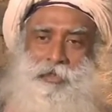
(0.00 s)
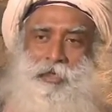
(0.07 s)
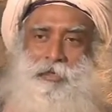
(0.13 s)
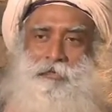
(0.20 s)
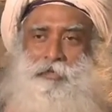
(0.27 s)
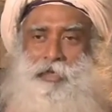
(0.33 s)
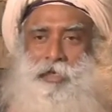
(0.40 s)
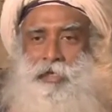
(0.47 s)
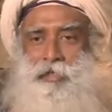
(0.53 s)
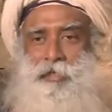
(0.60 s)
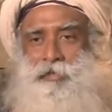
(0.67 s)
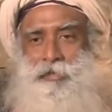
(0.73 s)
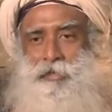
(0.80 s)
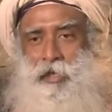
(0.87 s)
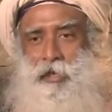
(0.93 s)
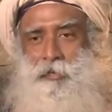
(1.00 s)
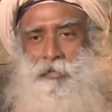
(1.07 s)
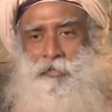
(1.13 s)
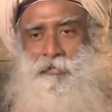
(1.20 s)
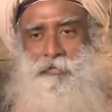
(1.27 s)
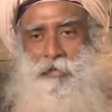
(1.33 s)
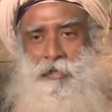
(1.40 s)
If they get a
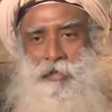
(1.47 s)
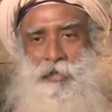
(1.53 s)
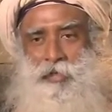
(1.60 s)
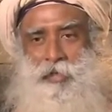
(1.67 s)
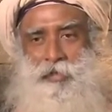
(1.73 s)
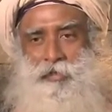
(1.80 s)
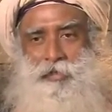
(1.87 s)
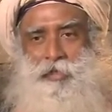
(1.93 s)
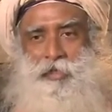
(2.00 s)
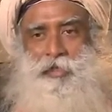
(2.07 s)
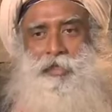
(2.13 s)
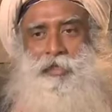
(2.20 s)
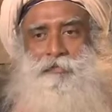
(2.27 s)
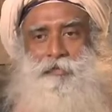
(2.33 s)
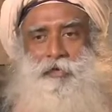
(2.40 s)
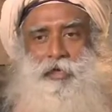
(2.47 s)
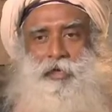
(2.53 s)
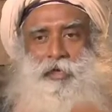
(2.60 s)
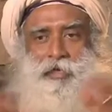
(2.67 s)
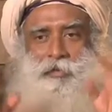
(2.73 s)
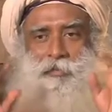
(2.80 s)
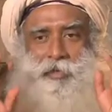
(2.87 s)
job, they feel great. If they
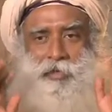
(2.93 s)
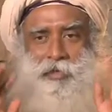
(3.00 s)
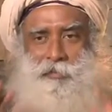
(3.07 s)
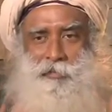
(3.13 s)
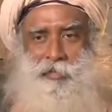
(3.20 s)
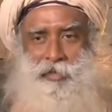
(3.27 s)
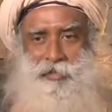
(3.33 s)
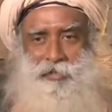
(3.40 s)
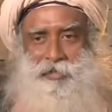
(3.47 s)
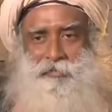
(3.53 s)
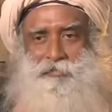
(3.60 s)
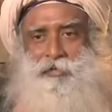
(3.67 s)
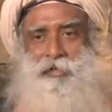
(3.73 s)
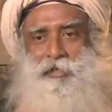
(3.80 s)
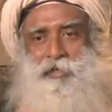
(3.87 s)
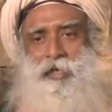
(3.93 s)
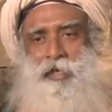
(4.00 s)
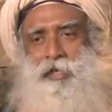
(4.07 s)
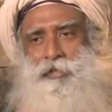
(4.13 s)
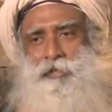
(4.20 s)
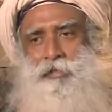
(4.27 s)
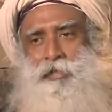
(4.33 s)
earn $1 million, they feel
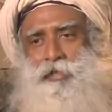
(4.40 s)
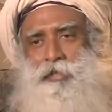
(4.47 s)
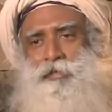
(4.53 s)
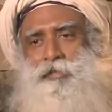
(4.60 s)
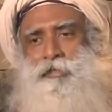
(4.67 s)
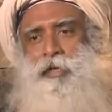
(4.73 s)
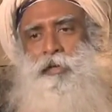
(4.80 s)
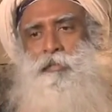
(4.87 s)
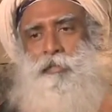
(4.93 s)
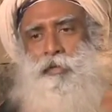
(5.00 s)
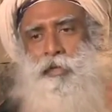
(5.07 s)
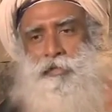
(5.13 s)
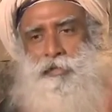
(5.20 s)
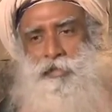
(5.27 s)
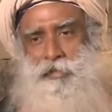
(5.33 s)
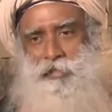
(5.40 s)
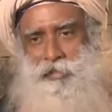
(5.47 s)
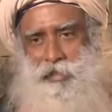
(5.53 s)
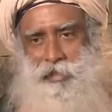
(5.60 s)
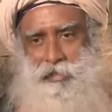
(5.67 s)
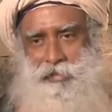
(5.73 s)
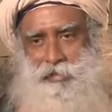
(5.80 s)
great. Some nonsense
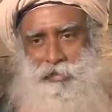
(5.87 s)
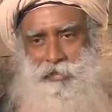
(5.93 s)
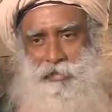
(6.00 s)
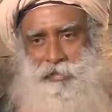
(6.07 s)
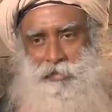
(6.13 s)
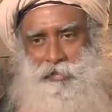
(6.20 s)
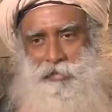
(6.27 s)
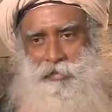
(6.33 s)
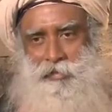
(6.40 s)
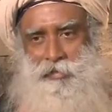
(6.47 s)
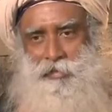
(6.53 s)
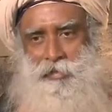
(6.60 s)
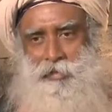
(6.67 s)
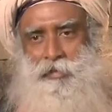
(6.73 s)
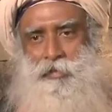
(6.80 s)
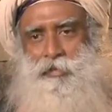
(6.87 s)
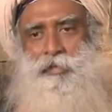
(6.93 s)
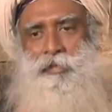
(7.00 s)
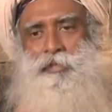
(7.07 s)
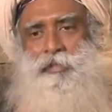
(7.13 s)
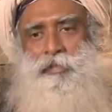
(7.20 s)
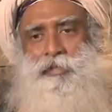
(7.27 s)
like this.
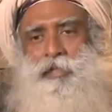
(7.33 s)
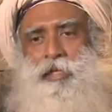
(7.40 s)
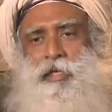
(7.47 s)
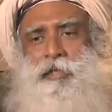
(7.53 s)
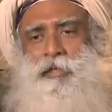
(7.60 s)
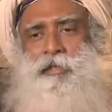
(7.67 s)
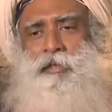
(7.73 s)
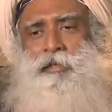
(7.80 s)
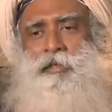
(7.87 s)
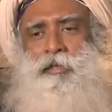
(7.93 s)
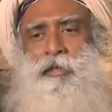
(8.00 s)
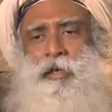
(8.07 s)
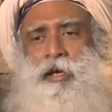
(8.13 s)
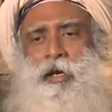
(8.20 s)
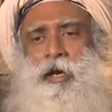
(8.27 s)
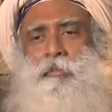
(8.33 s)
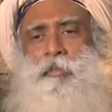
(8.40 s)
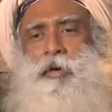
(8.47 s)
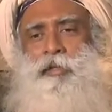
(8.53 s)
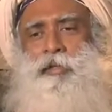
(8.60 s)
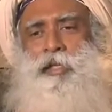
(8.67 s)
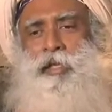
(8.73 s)
This is like
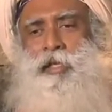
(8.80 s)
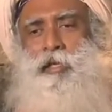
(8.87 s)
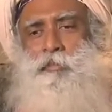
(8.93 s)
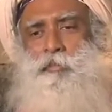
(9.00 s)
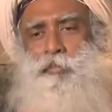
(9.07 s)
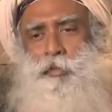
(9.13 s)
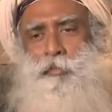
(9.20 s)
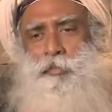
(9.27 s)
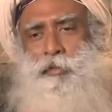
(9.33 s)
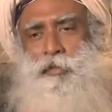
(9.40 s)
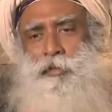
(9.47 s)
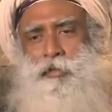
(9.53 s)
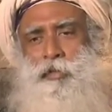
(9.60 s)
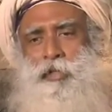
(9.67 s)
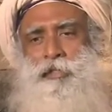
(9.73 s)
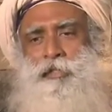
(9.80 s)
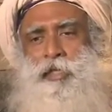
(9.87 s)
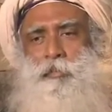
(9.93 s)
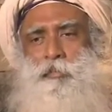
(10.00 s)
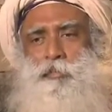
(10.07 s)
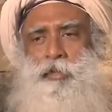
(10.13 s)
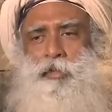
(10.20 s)
among the lame people, you're a
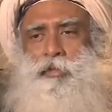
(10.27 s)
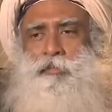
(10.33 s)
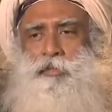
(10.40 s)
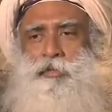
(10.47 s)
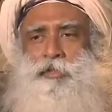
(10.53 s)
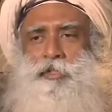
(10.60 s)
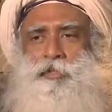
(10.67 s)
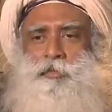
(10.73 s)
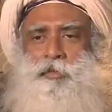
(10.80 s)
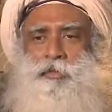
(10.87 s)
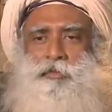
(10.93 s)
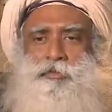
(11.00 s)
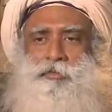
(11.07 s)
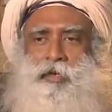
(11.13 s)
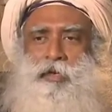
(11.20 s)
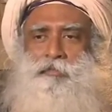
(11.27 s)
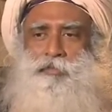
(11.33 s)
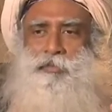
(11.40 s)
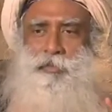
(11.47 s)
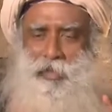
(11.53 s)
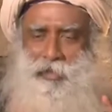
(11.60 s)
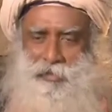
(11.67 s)
champion just because you have
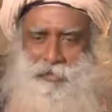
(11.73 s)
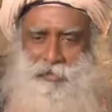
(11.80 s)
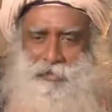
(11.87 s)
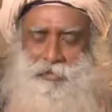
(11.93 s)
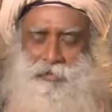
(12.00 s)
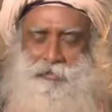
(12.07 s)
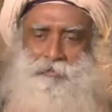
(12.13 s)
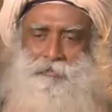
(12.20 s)
2 legs.